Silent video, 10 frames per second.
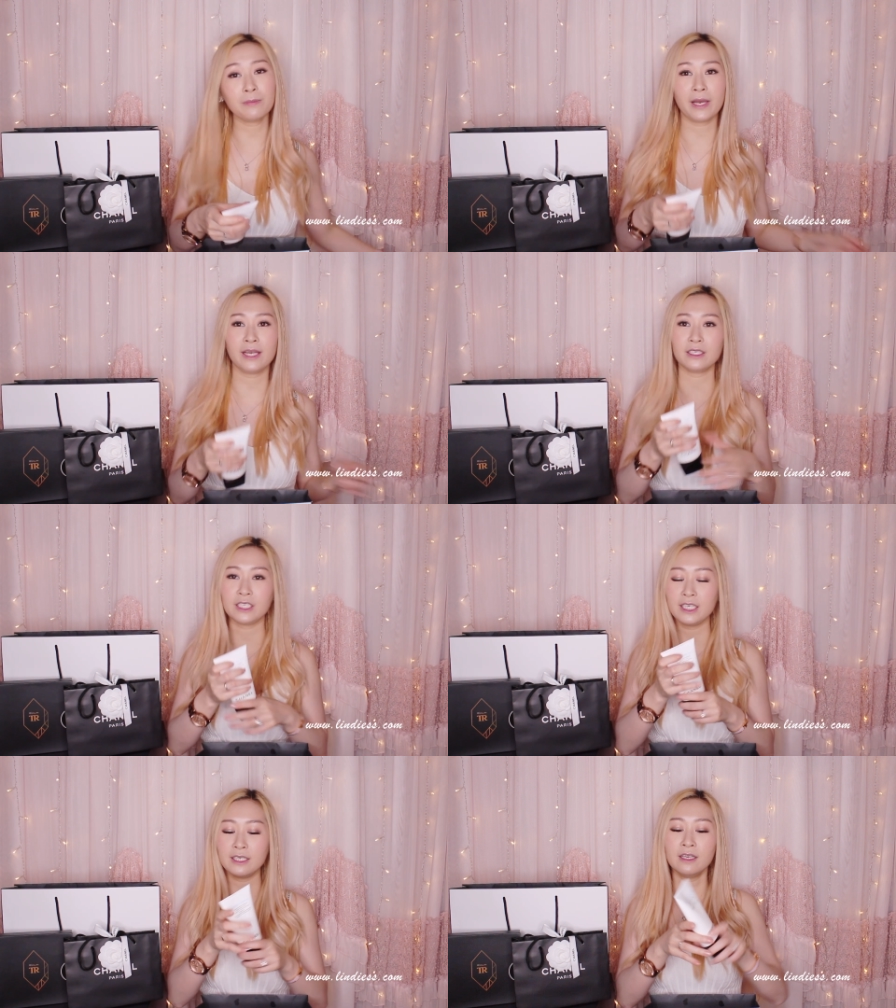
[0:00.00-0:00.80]
the
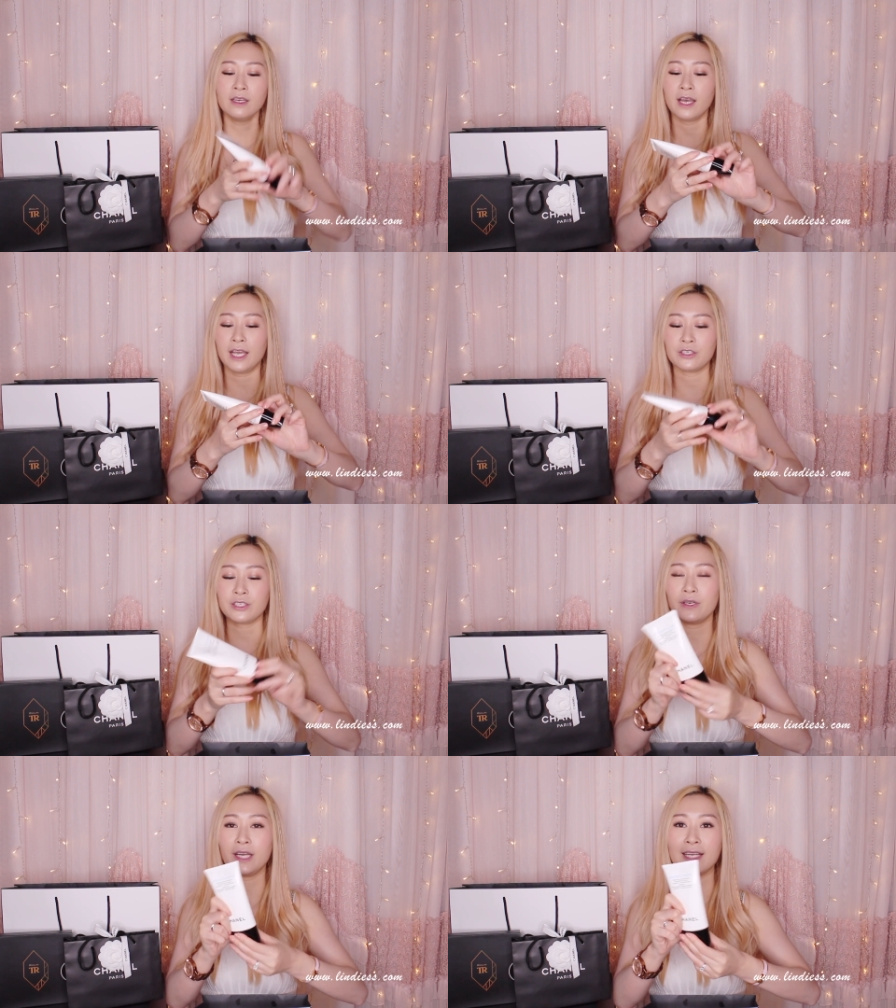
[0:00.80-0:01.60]
packaging and
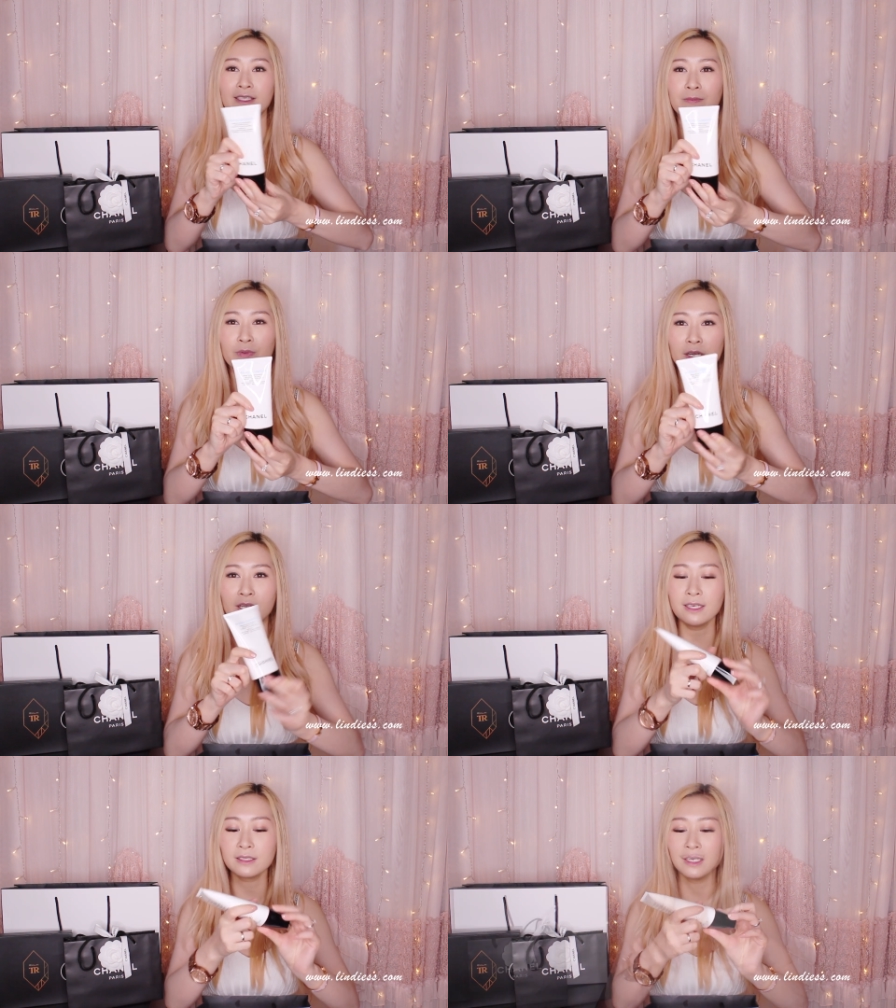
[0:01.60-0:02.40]
show you guys the
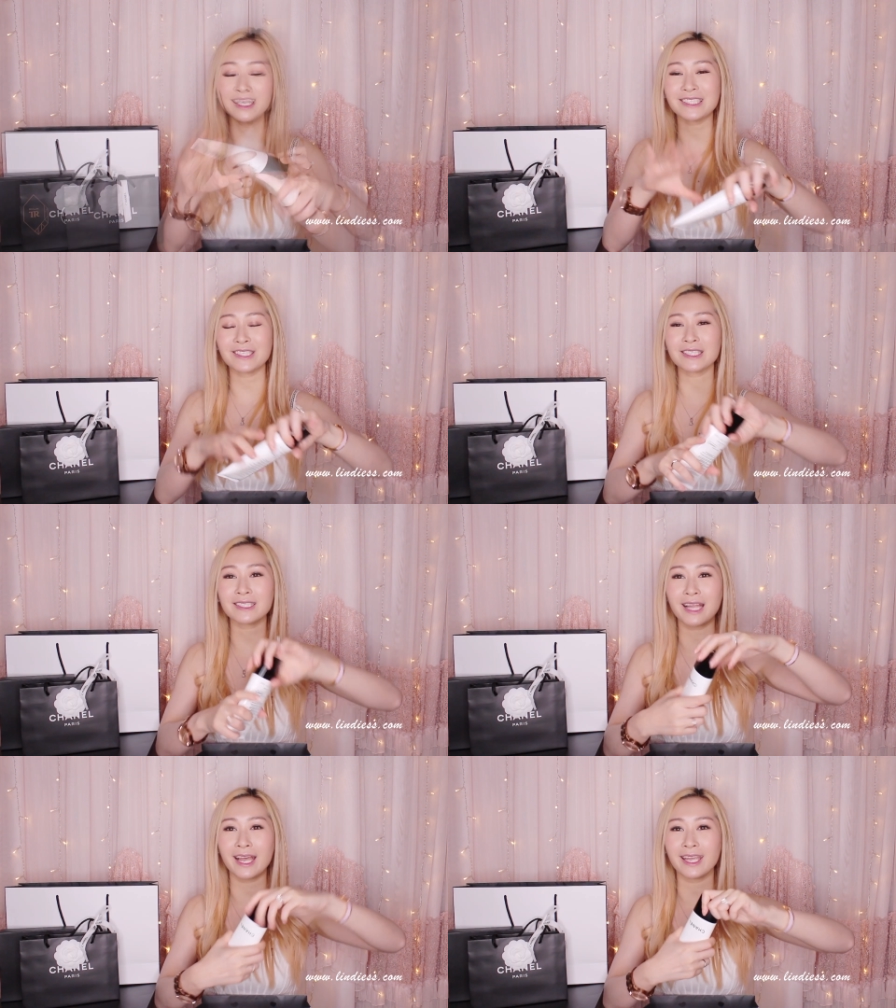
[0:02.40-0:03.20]
product. It's
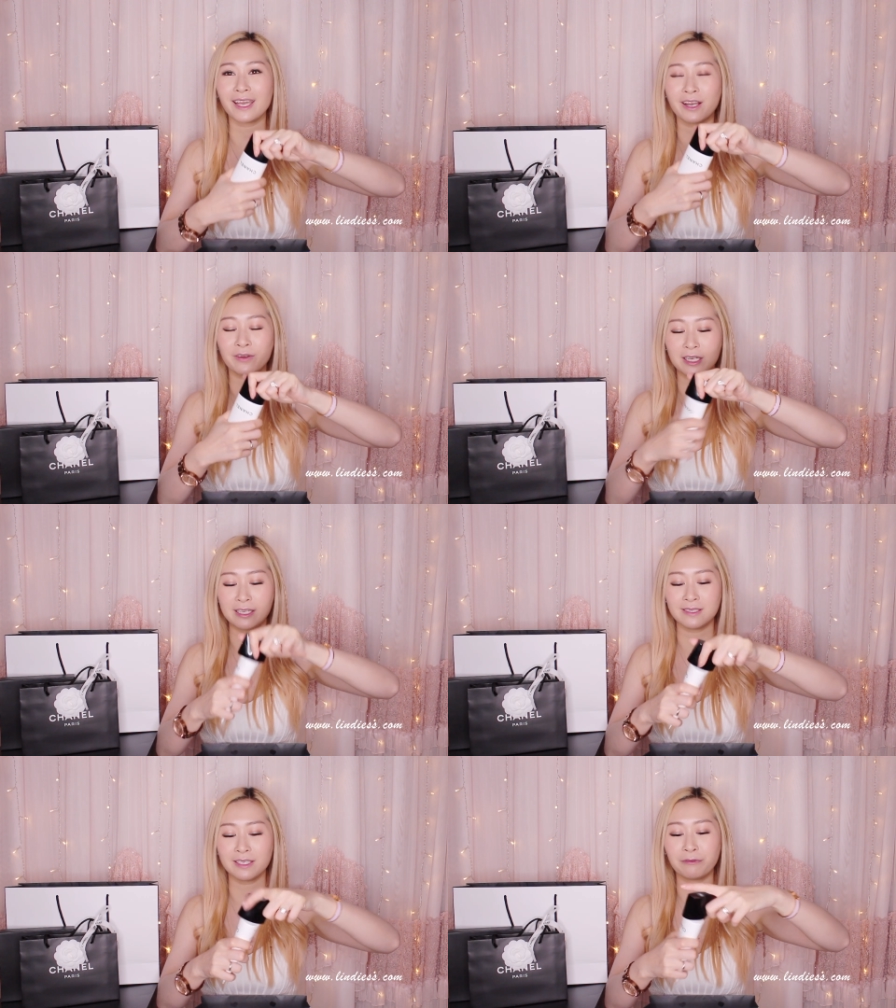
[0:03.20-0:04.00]
just like a
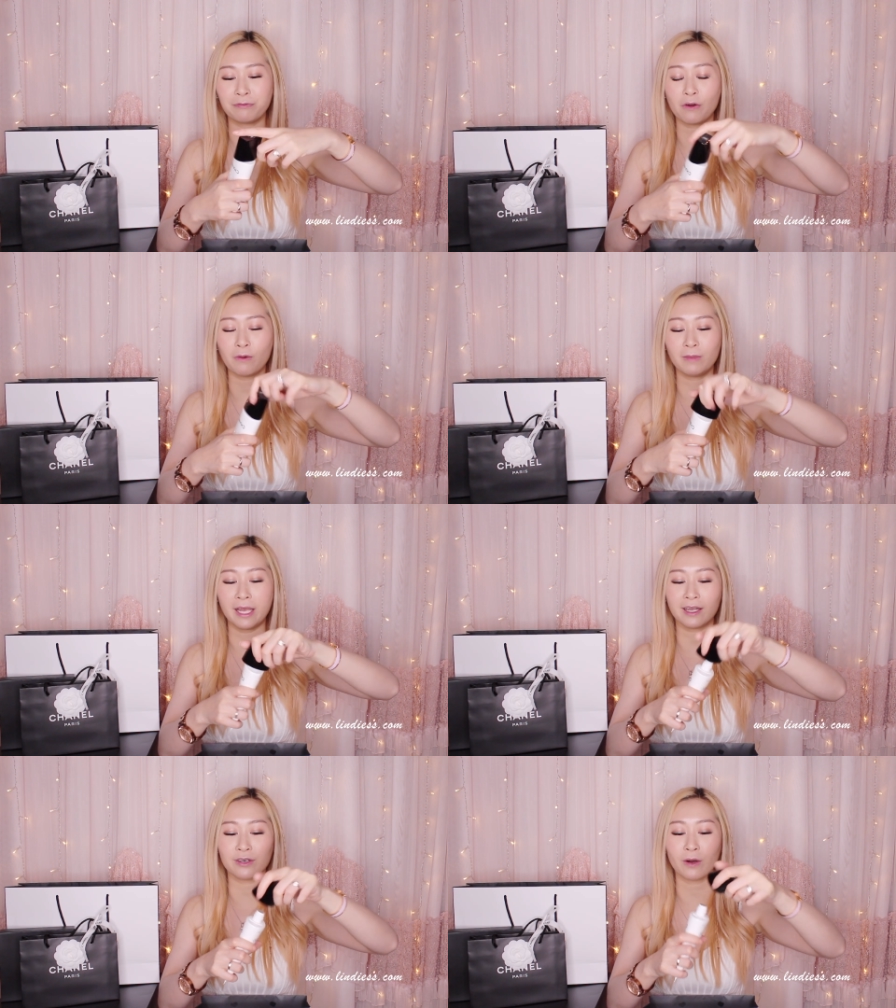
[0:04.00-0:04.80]
cleansing foam,
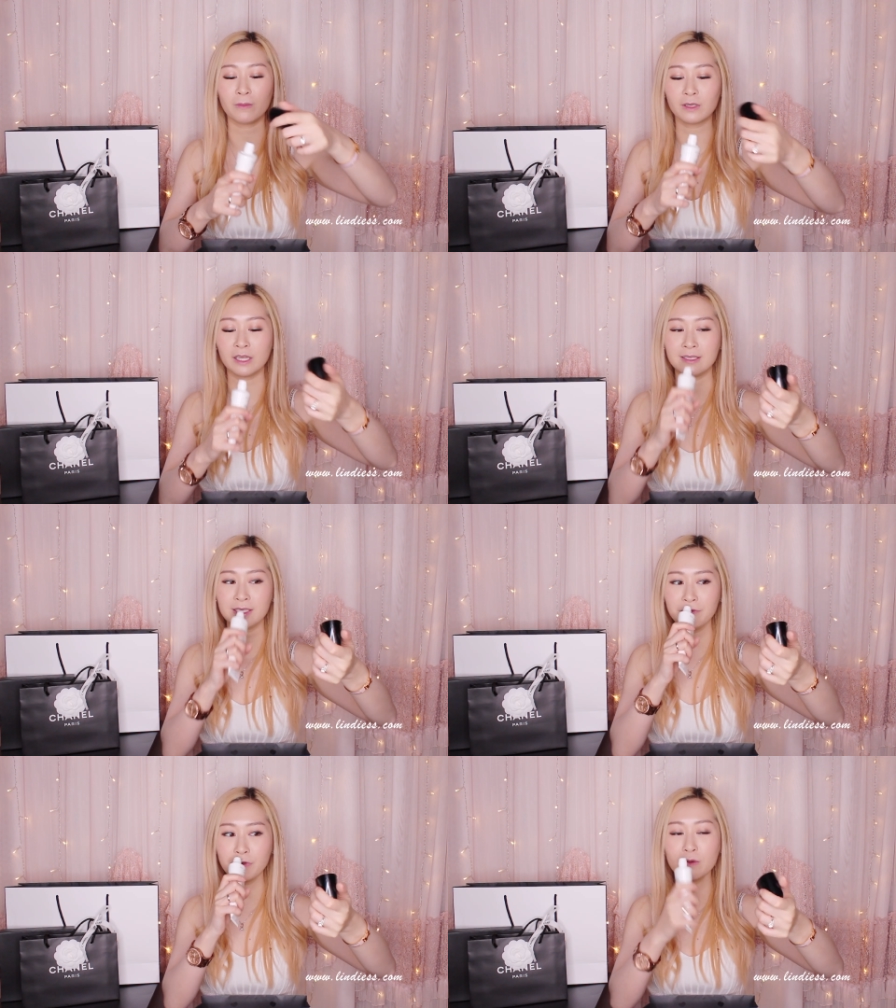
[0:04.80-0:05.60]
like a normal
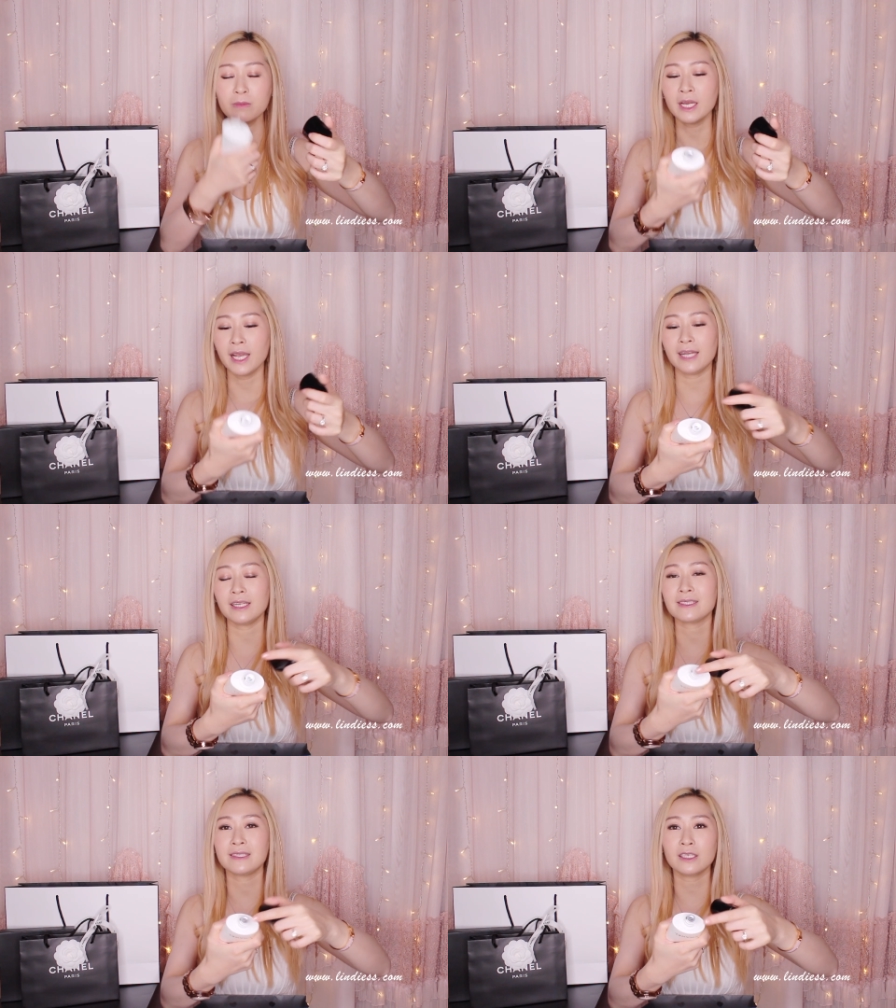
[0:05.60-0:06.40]
cleansing foam, and
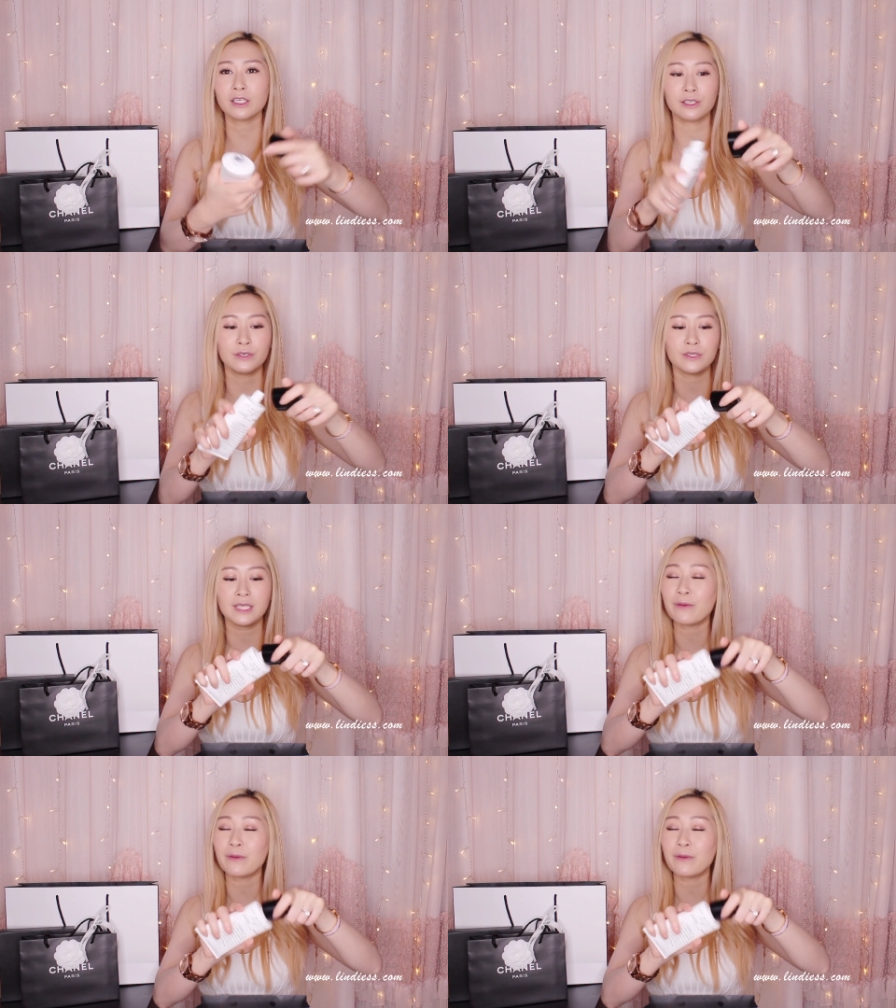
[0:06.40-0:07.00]
it's still closed.